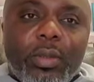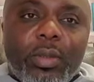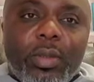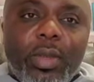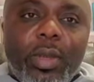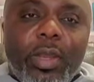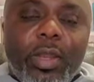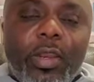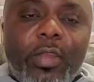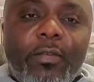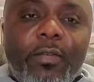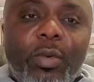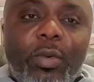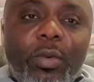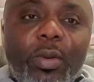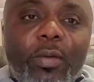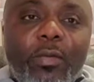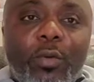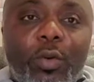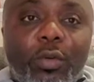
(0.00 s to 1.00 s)
And if they
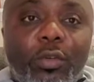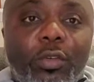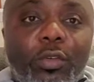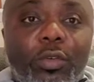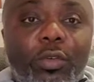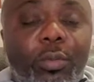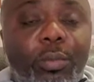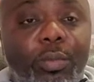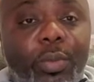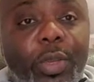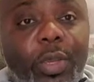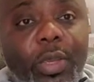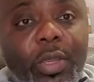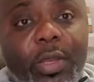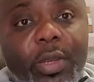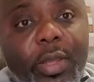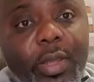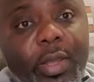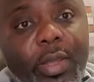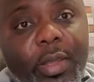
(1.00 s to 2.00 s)
would have continued
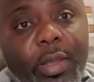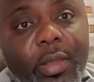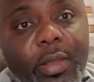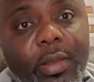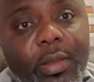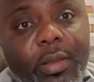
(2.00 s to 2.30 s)
being there,